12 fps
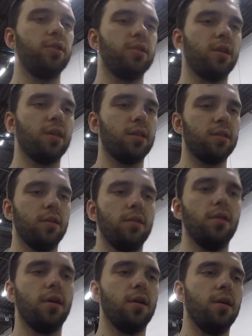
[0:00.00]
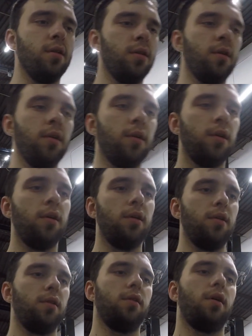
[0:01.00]
just get the
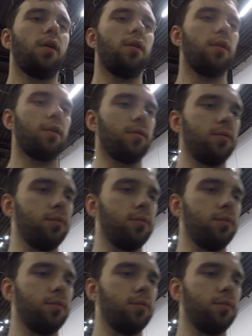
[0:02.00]
like all the